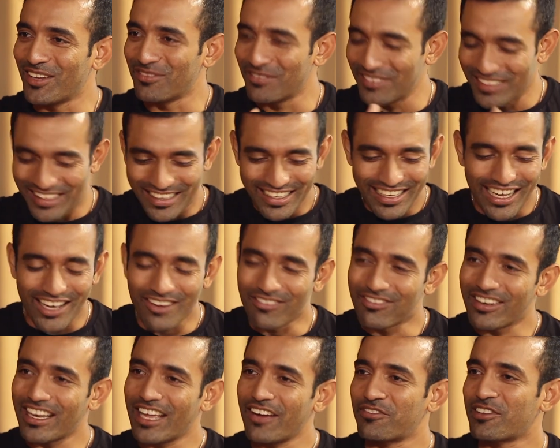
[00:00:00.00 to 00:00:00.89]
i
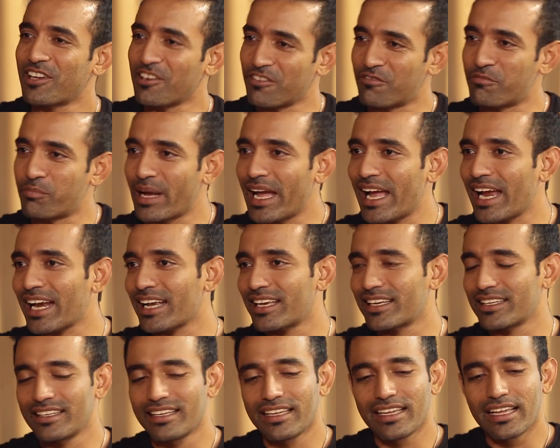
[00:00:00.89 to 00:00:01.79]
have left, I've
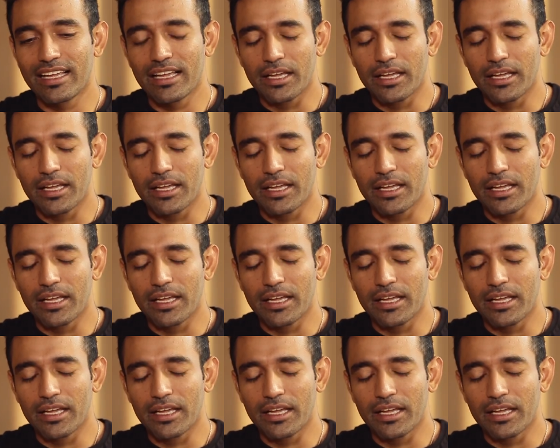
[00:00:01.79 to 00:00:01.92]
packed.